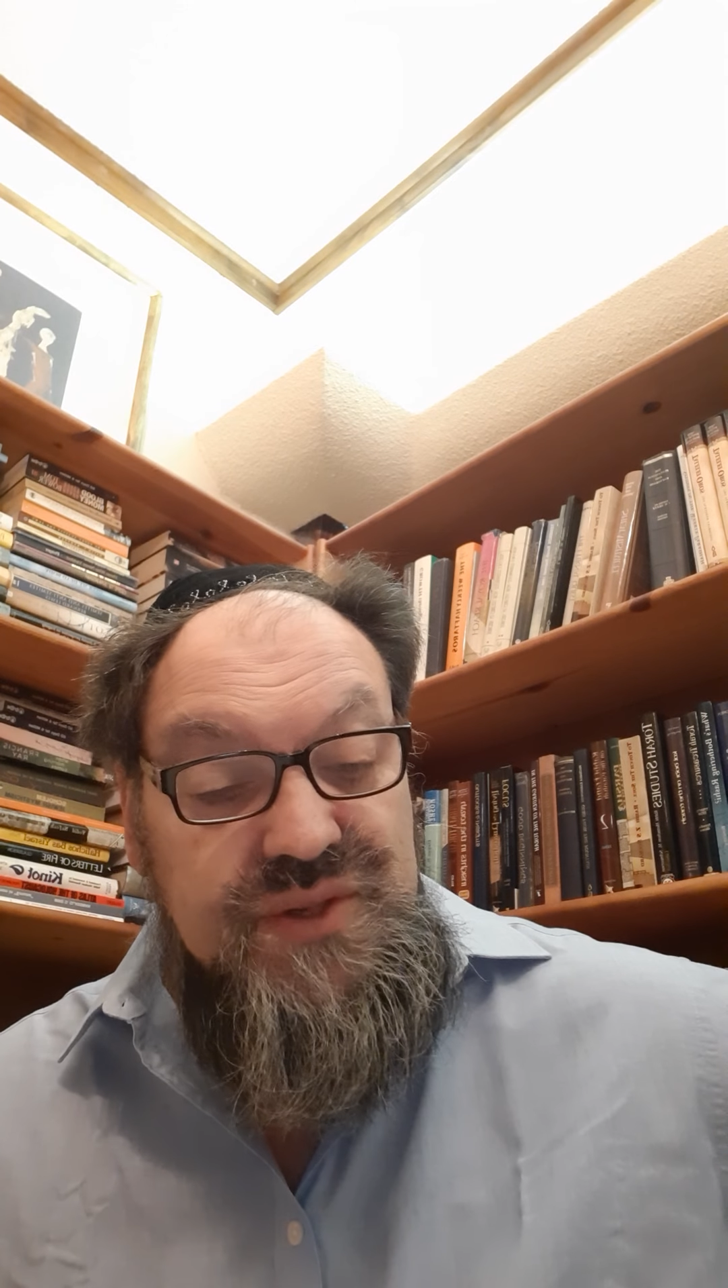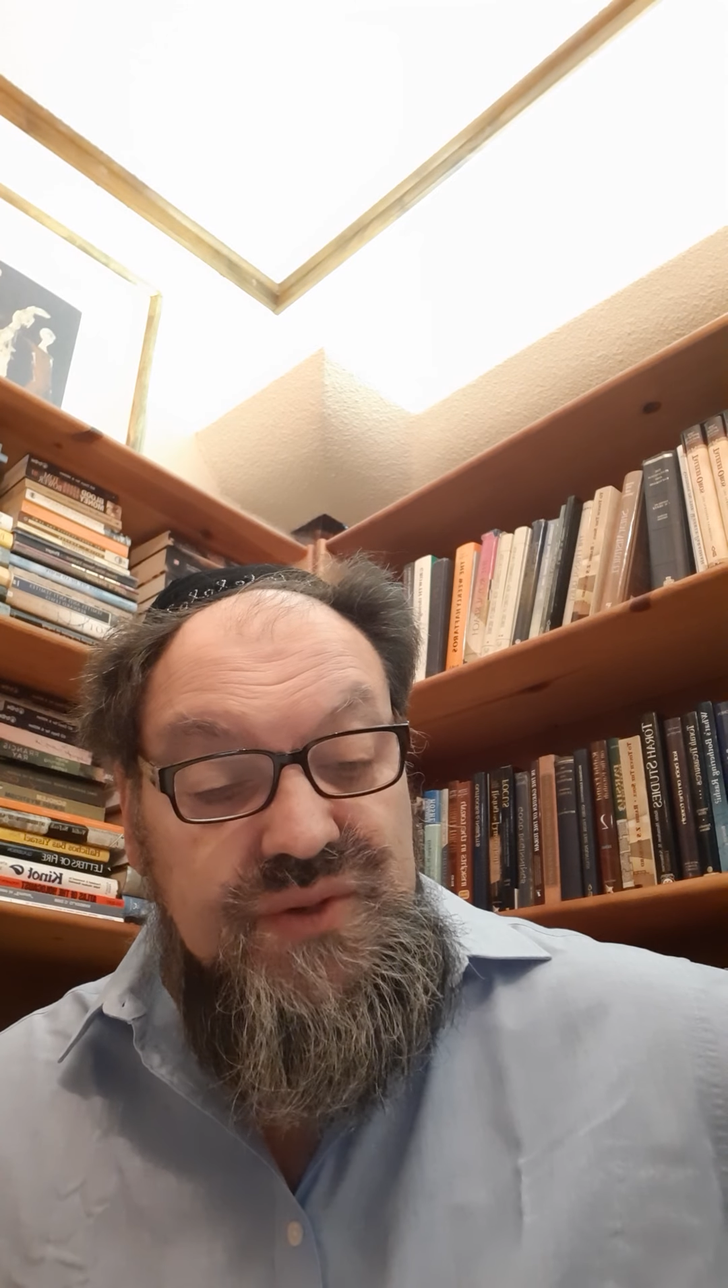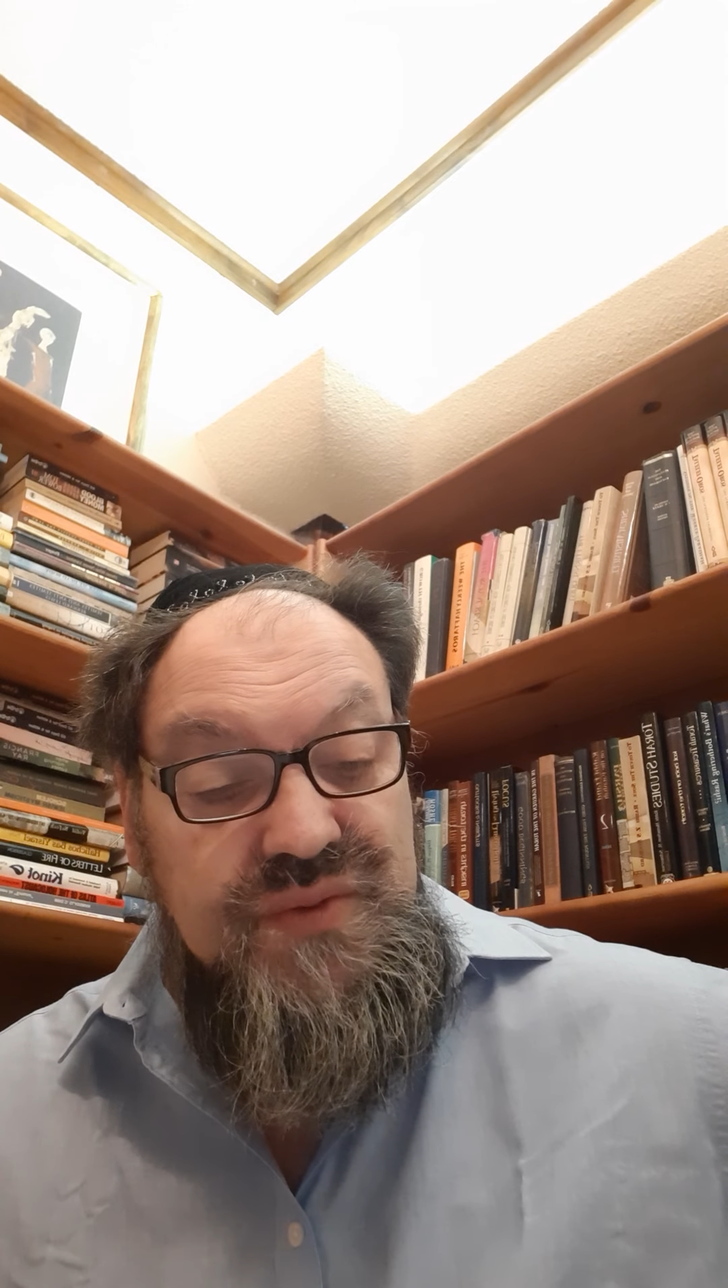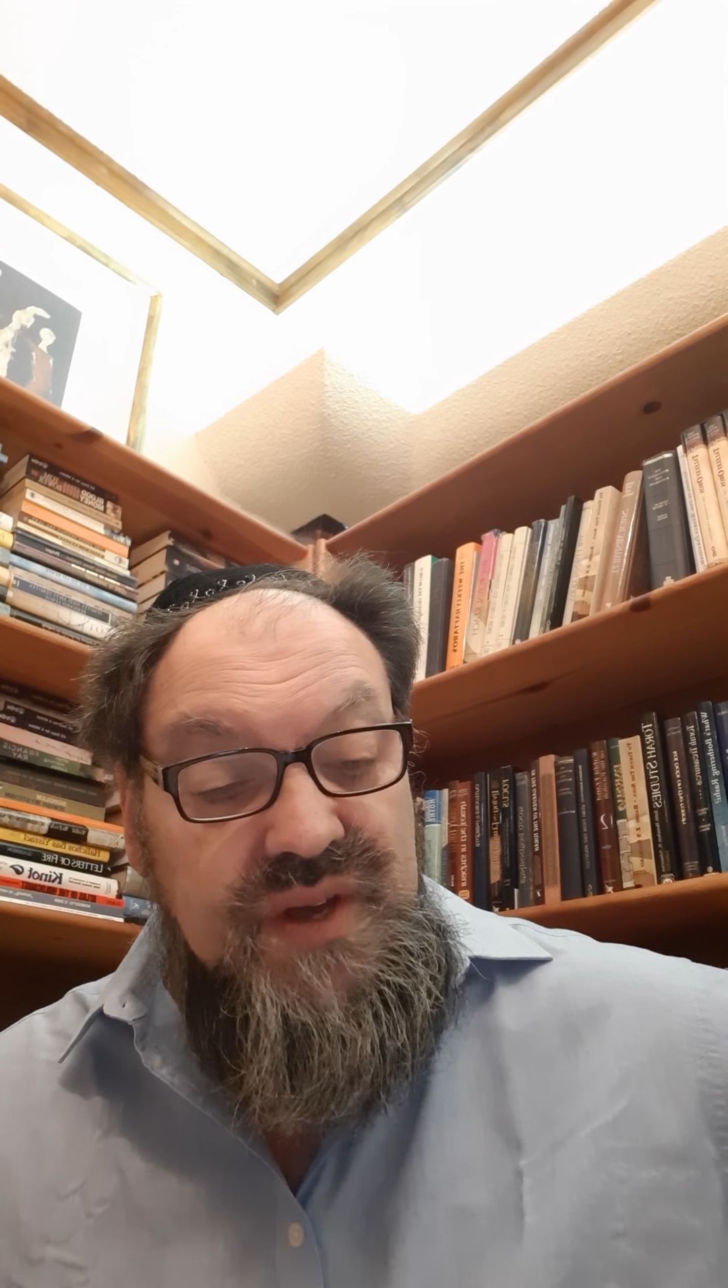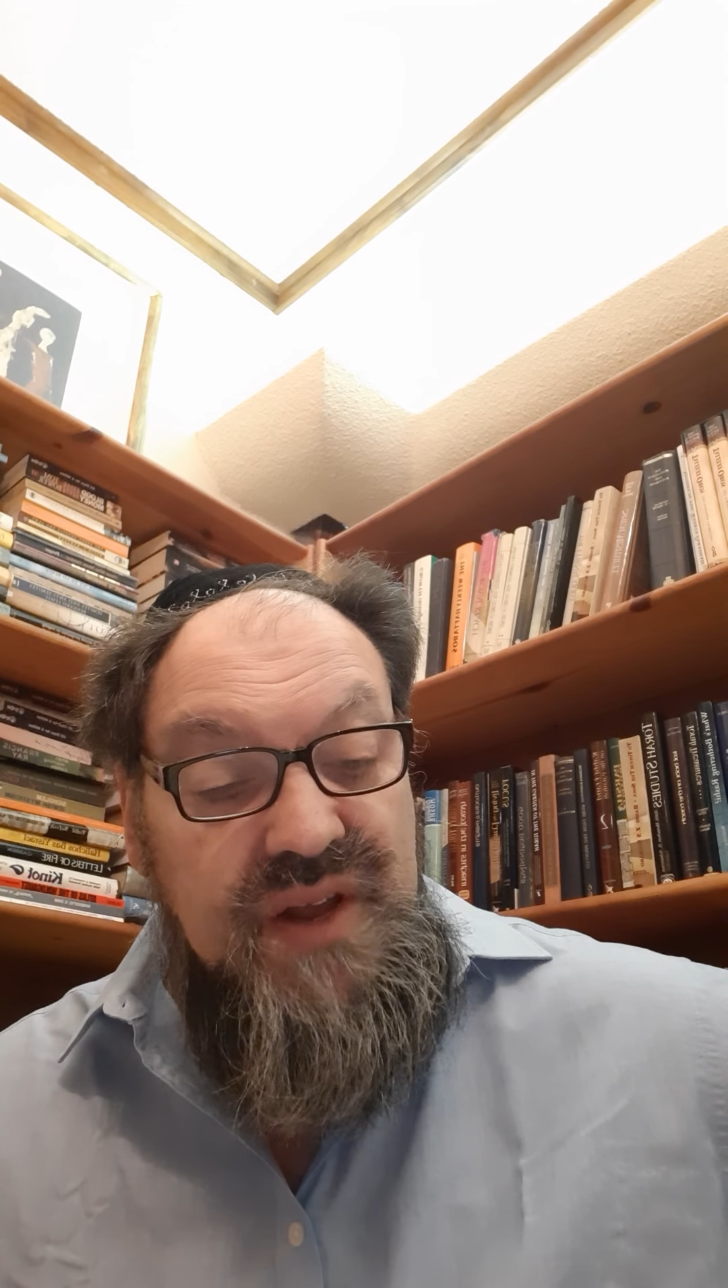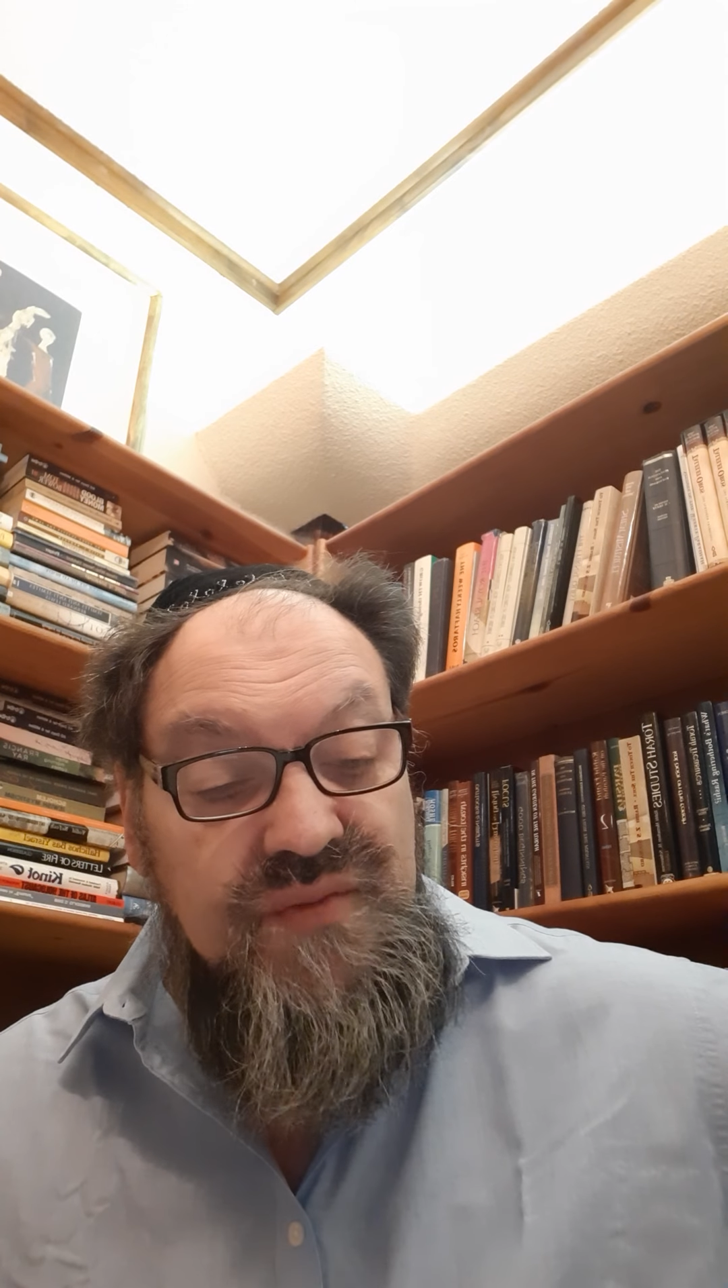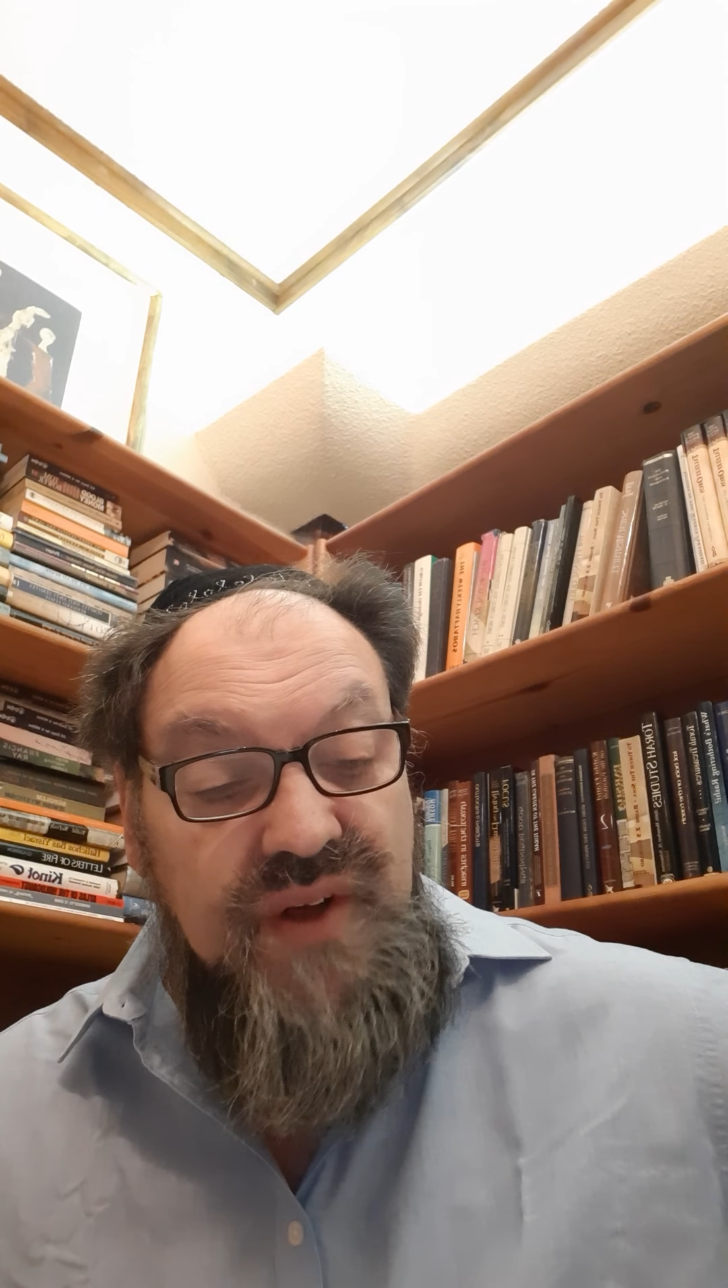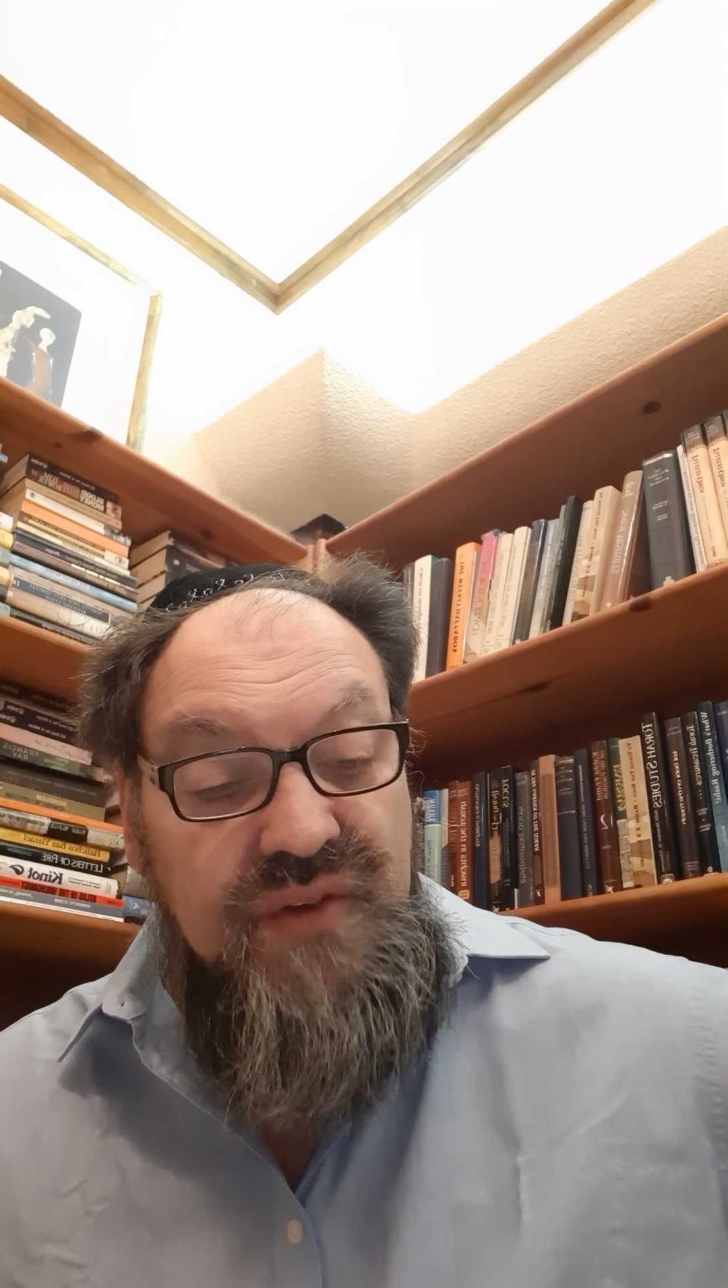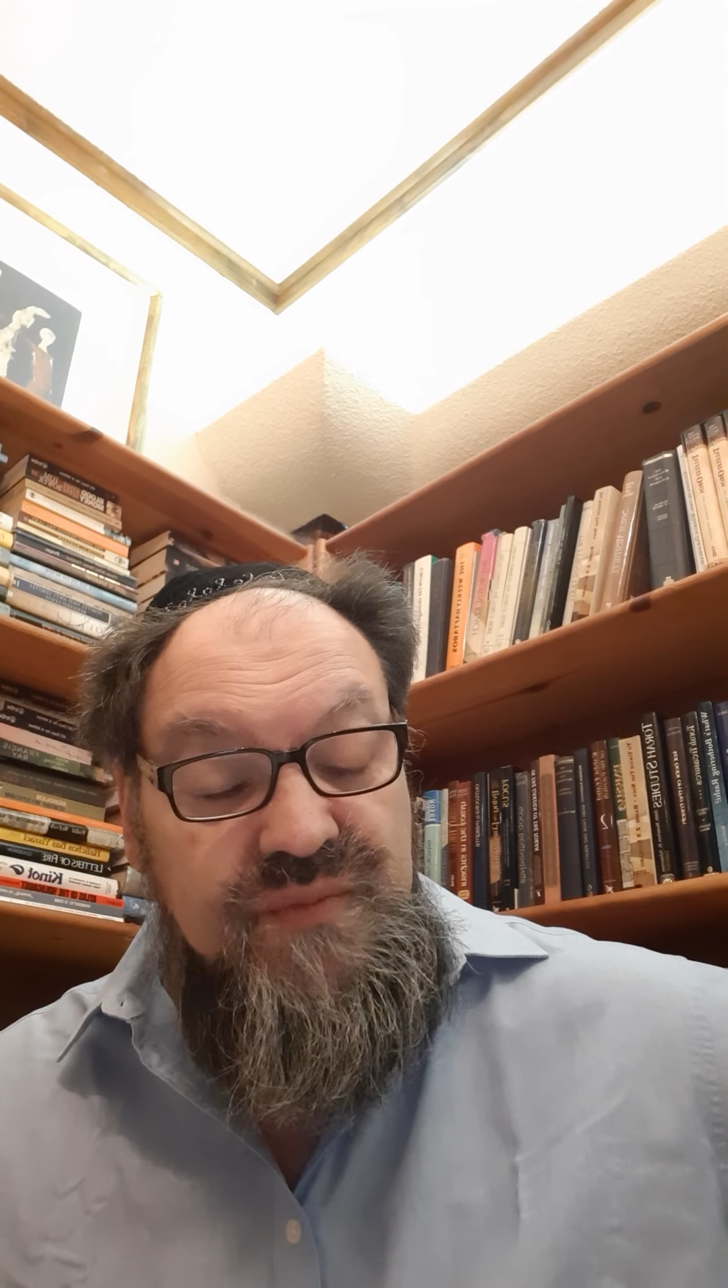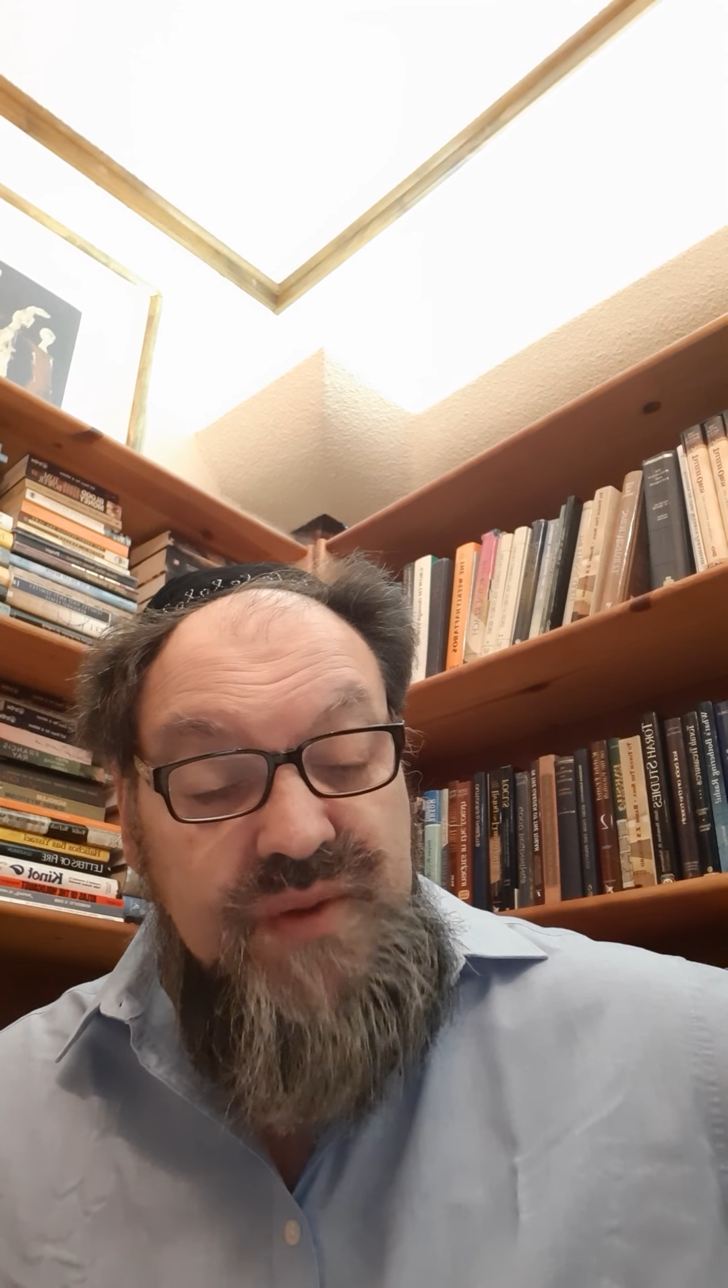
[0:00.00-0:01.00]
to
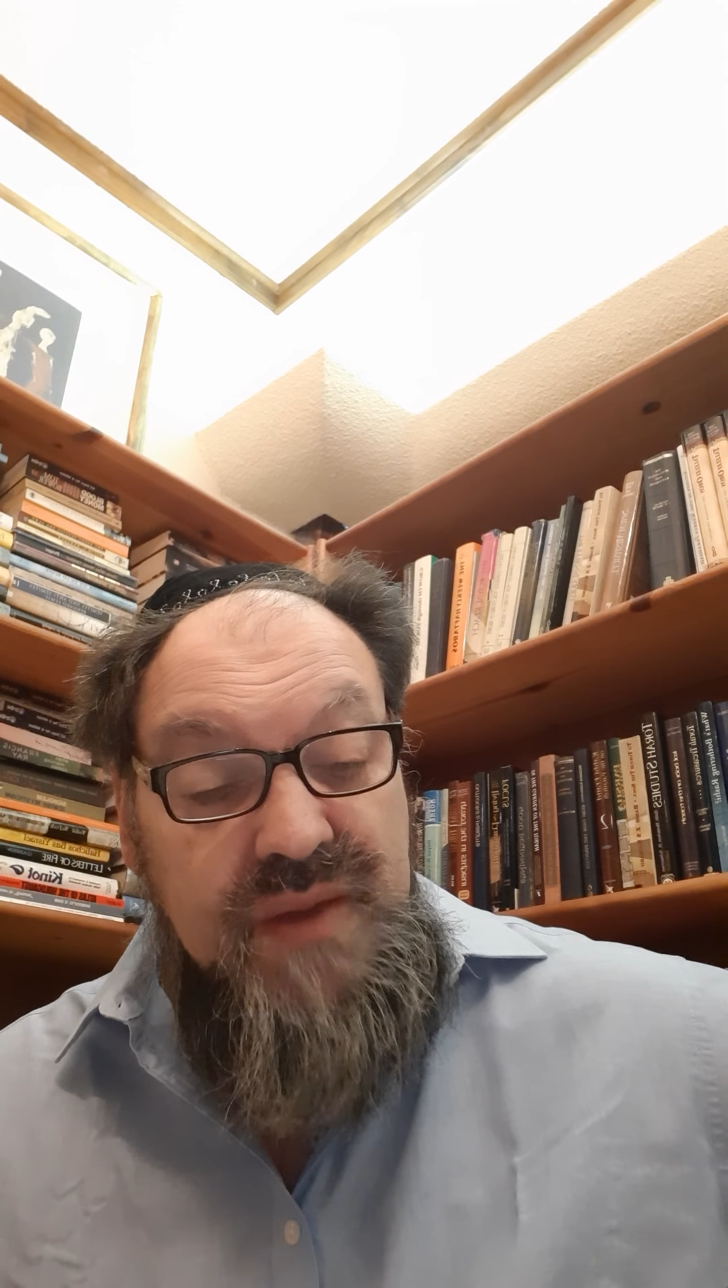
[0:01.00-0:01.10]
involve